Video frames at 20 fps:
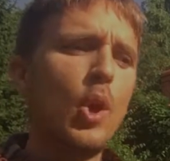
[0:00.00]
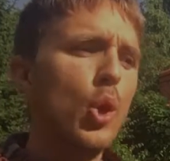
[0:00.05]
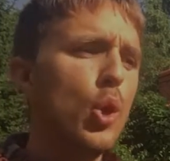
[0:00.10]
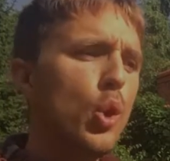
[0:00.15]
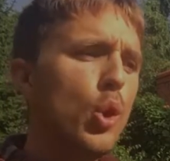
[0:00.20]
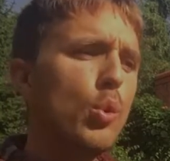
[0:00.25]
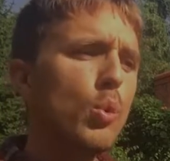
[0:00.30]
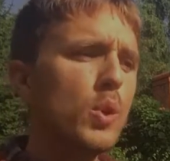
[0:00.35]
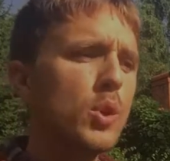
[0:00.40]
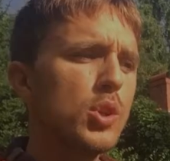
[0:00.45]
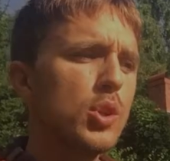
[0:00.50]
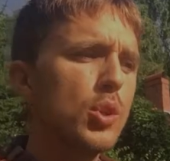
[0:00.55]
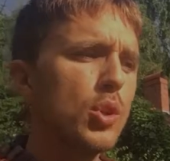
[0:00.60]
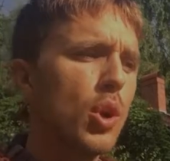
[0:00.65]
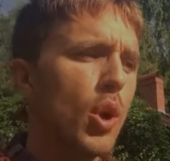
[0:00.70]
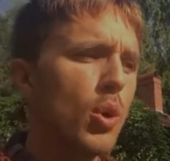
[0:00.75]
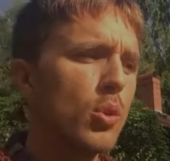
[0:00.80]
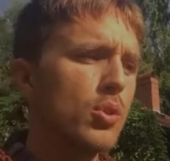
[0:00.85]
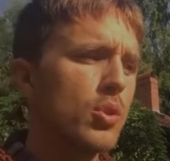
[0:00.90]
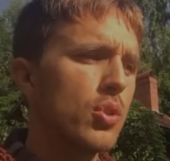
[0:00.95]
Who would you
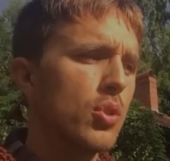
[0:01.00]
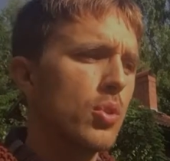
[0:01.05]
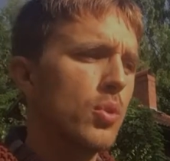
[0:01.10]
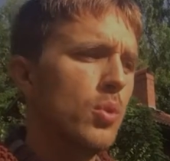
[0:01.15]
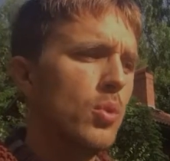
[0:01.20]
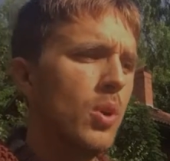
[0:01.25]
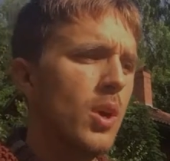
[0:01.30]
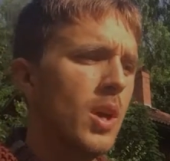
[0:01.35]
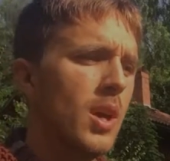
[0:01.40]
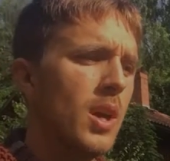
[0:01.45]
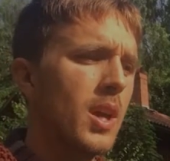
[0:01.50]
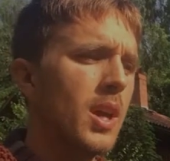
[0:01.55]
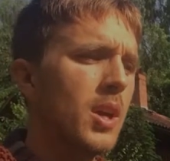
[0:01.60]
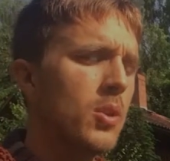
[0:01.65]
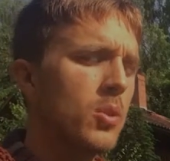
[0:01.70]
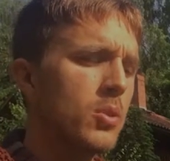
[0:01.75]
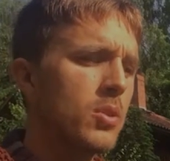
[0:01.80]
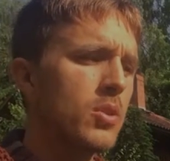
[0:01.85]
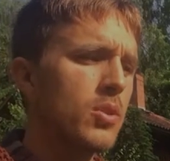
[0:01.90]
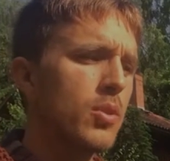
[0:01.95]
go to
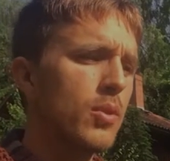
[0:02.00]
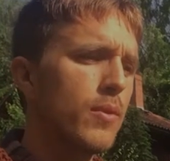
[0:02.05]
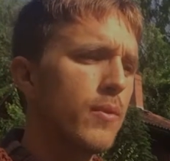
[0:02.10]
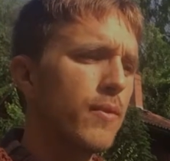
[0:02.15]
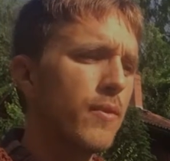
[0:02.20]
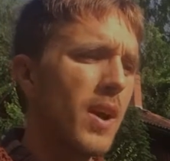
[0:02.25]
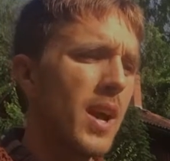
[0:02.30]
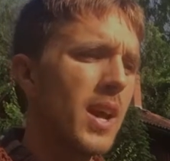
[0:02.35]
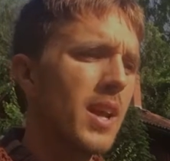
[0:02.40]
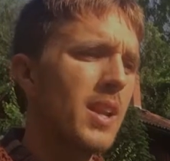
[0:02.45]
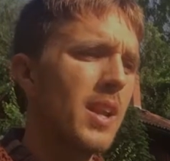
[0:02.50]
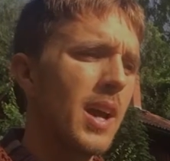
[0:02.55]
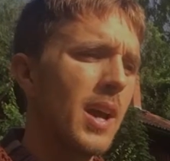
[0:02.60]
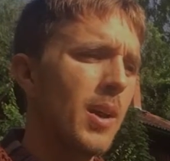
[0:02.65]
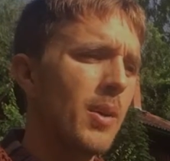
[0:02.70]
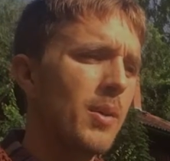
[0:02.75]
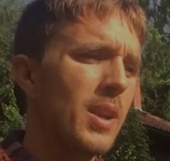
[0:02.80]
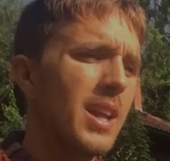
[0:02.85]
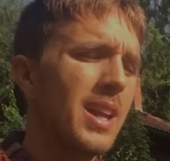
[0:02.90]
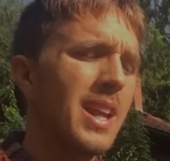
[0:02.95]
in order to find
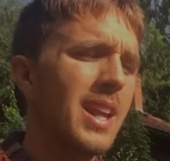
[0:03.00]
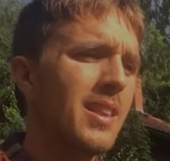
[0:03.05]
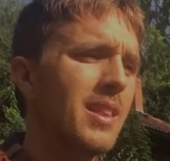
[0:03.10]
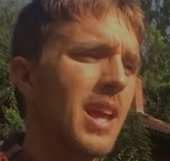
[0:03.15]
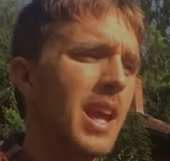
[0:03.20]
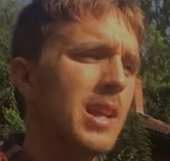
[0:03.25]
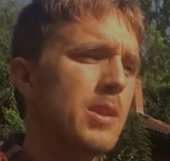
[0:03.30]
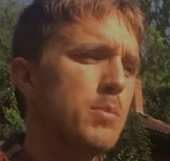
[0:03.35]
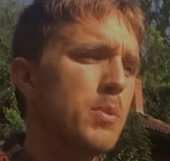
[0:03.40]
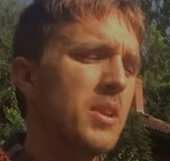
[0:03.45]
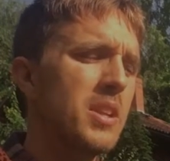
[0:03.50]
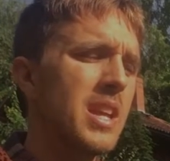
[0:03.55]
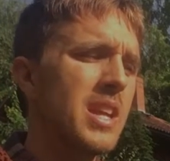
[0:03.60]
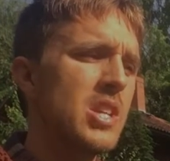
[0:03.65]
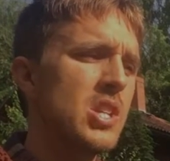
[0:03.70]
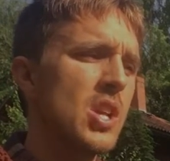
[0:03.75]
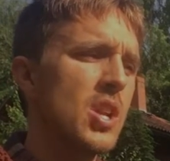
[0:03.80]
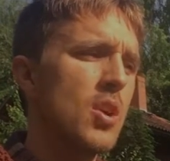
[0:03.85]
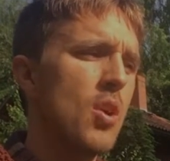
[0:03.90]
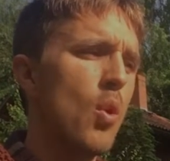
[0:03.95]
out and get the
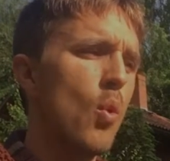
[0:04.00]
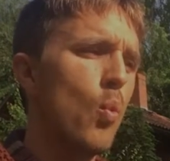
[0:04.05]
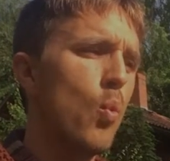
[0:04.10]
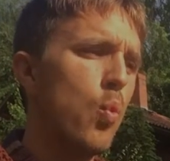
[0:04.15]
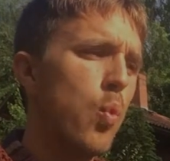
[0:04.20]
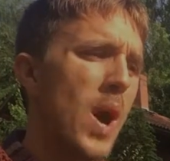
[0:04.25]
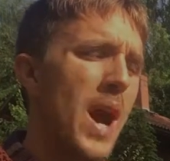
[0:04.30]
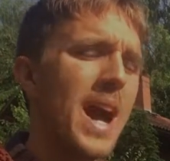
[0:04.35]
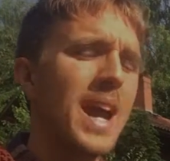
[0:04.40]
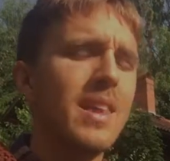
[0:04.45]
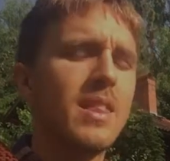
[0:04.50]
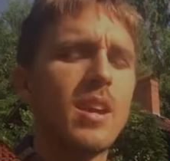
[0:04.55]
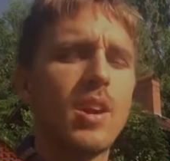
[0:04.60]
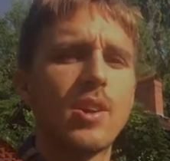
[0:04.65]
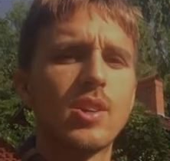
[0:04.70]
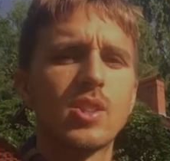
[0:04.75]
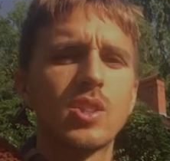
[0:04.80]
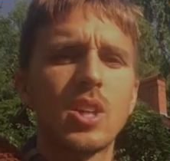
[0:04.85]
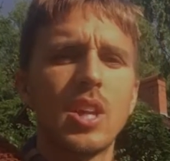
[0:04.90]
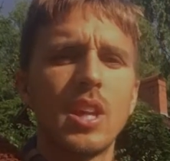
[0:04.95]
explanation why they
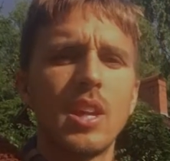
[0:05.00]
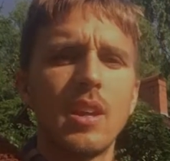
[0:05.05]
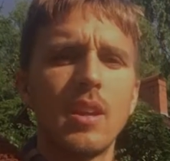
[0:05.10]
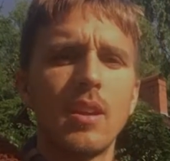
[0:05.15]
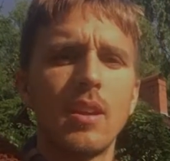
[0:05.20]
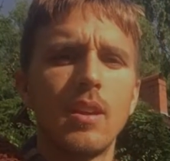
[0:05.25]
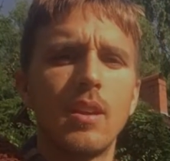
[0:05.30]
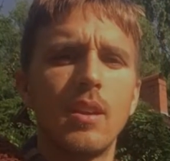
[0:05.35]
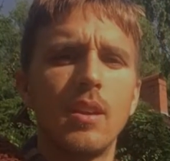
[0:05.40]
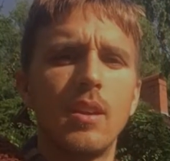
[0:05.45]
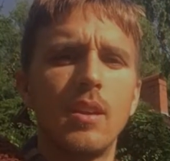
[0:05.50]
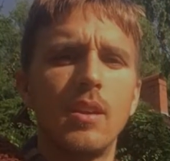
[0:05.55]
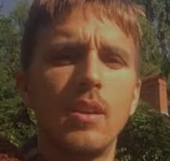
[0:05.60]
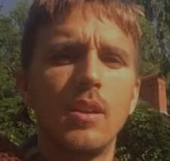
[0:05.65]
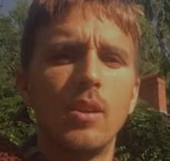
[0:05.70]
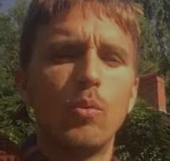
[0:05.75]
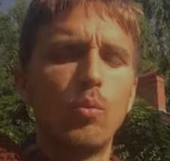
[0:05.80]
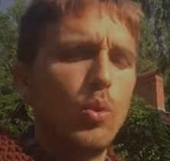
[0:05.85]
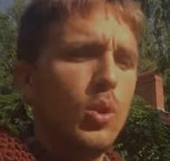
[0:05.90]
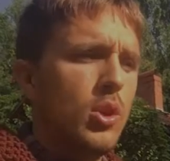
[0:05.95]
are skinny?
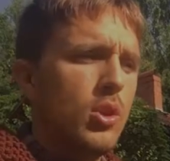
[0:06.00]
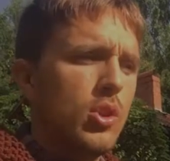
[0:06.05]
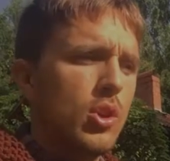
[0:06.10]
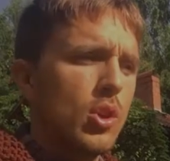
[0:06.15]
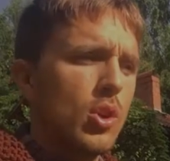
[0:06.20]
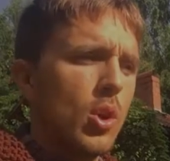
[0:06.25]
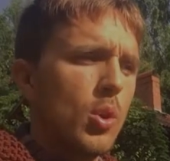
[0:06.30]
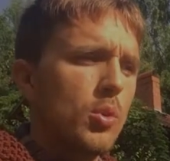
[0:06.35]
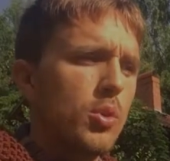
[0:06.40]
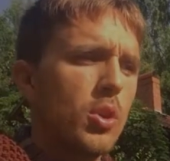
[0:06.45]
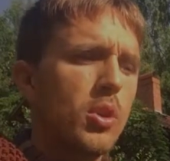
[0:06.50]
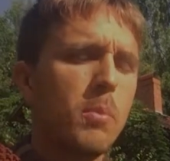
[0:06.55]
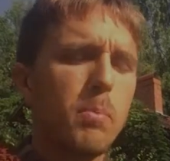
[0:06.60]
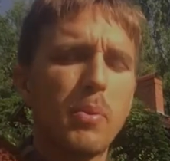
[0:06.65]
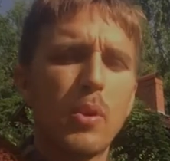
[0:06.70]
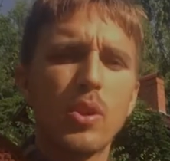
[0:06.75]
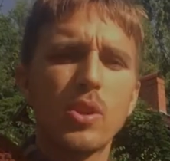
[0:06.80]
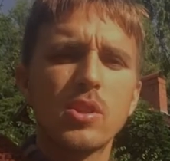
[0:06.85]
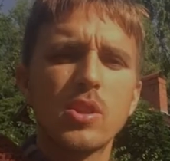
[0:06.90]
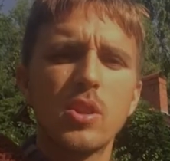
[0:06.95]
Wouldn't you go to the
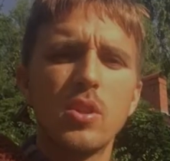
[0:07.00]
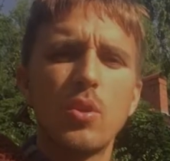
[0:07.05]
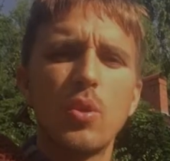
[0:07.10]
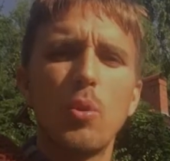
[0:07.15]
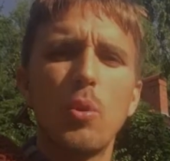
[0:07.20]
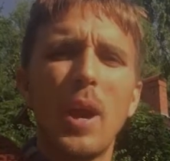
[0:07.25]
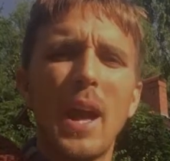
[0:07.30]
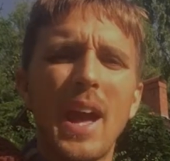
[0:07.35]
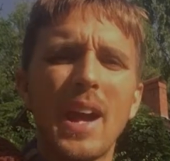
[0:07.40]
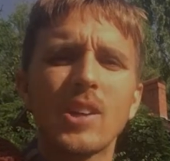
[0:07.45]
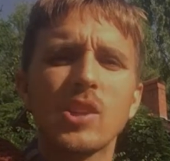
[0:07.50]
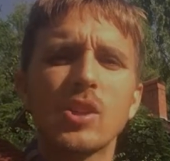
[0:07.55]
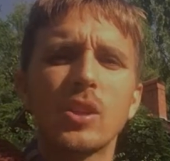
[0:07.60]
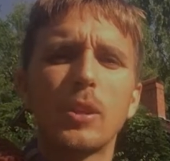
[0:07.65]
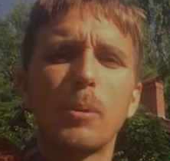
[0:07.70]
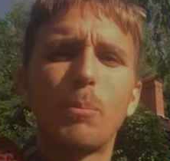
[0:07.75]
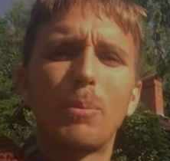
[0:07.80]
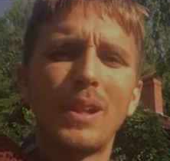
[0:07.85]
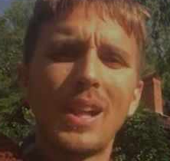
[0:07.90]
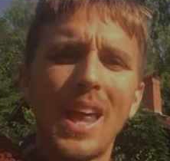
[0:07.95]
person who
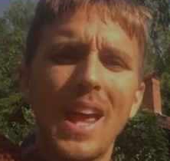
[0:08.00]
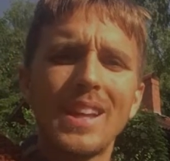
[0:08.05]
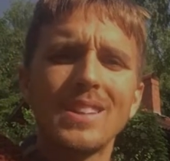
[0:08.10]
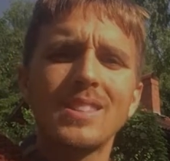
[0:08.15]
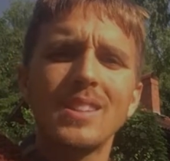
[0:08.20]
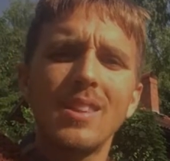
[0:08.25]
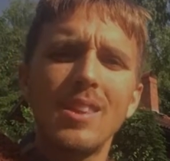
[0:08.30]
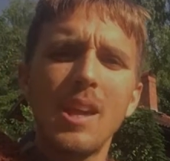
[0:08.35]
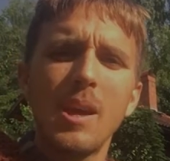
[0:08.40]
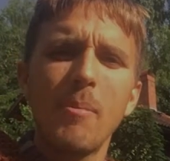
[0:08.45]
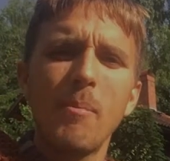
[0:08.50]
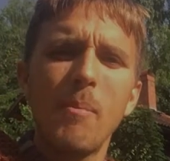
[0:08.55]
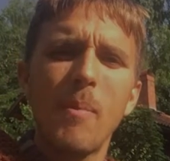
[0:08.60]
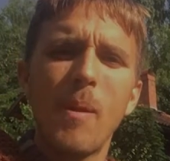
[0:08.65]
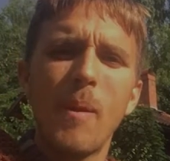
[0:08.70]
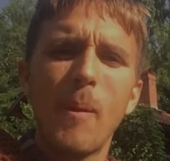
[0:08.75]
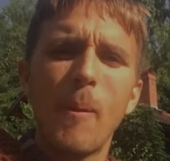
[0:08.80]
actually planted them?